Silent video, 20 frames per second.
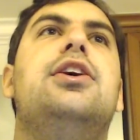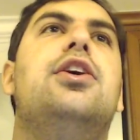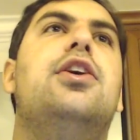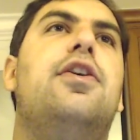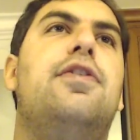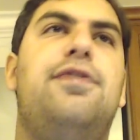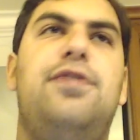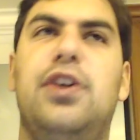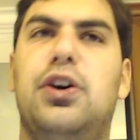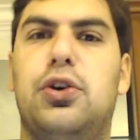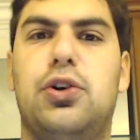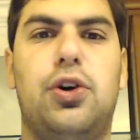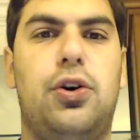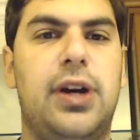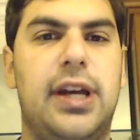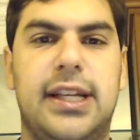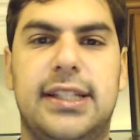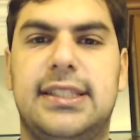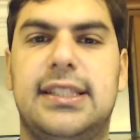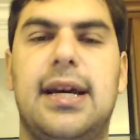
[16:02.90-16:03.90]
Field goal
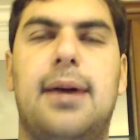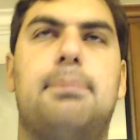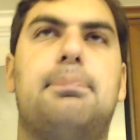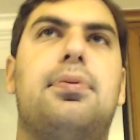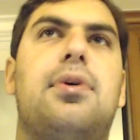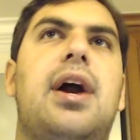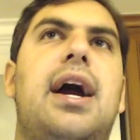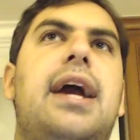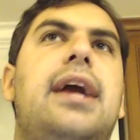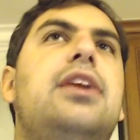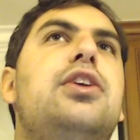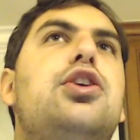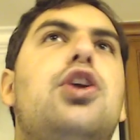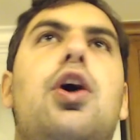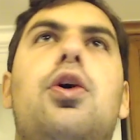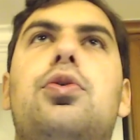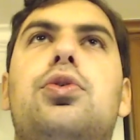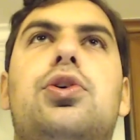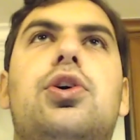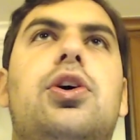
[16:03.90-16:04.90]
hits upright.
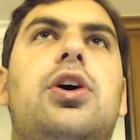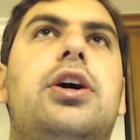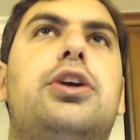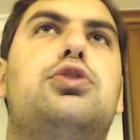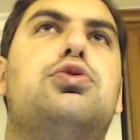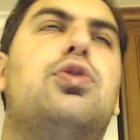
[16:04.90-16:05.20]
No good.